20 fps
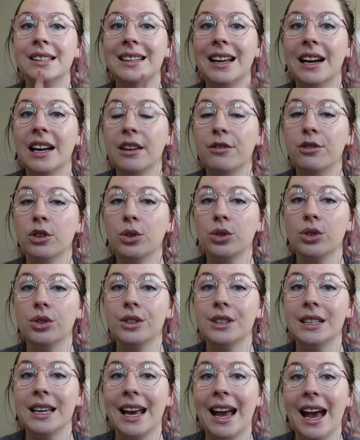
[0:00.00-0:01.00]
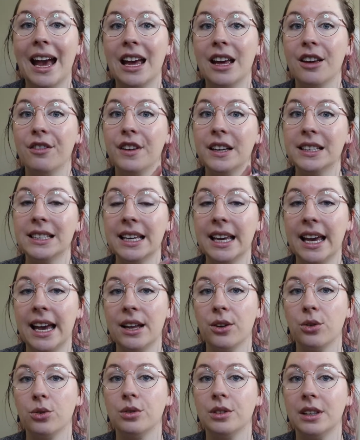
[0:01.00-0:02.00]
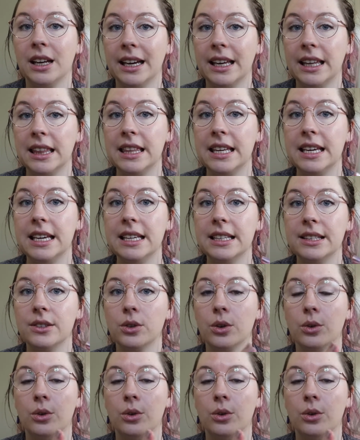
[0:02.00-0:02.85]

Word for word: Now, if you're using a fixing candle like this